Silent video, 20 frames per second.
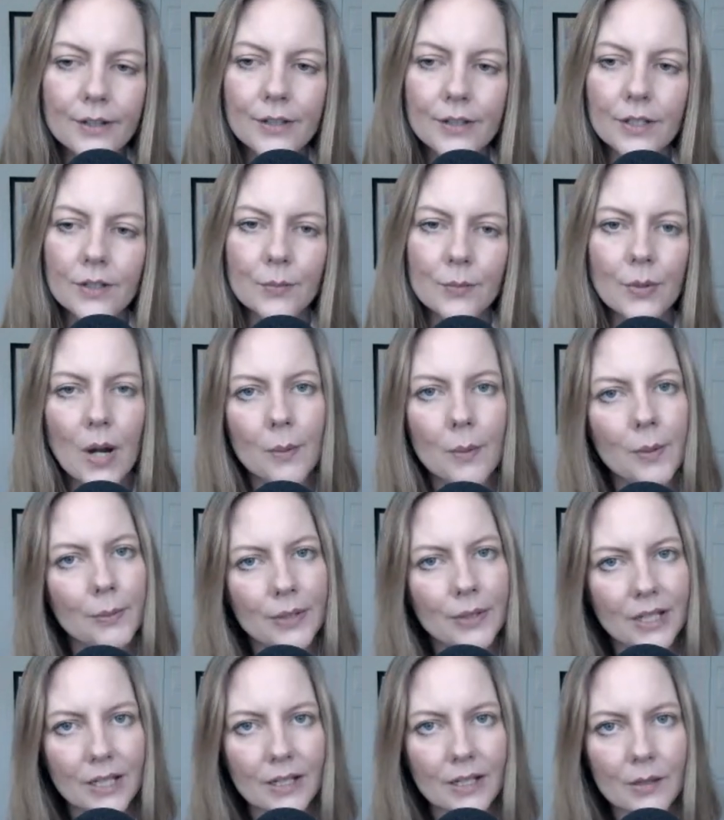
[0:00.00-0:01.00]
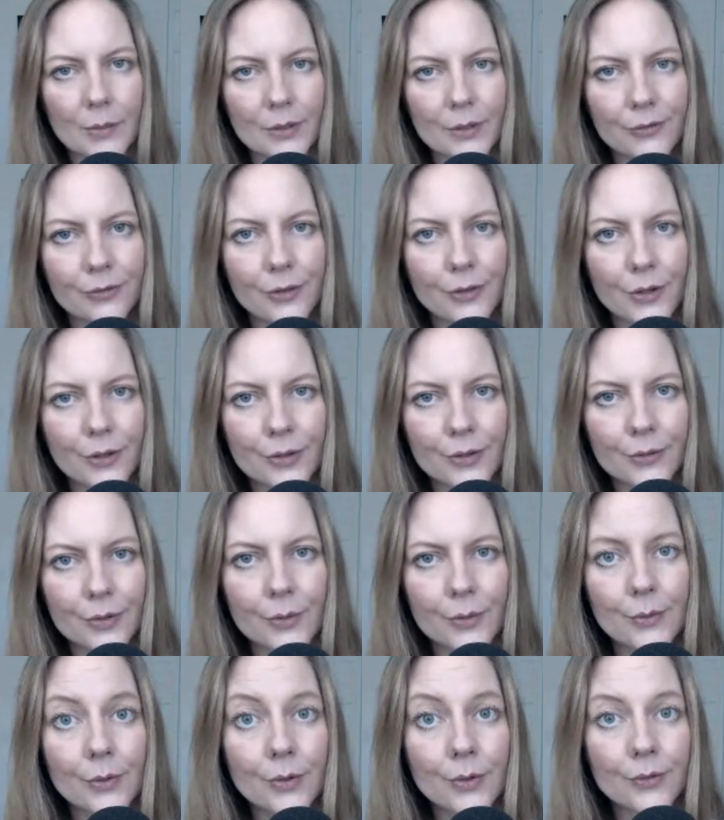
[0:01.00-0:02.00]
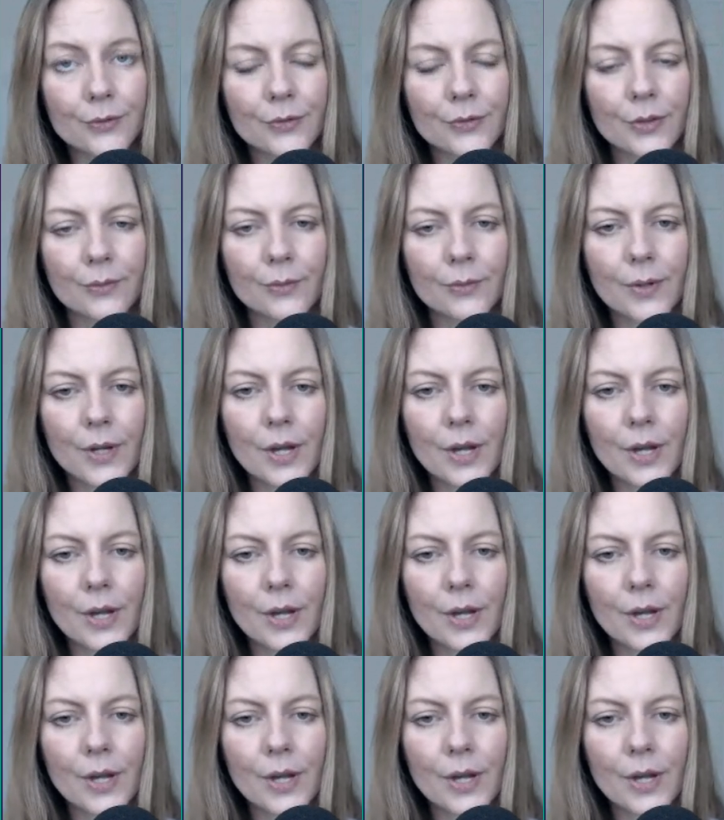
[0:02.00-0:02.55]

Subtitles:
you're probably a little bit further removed from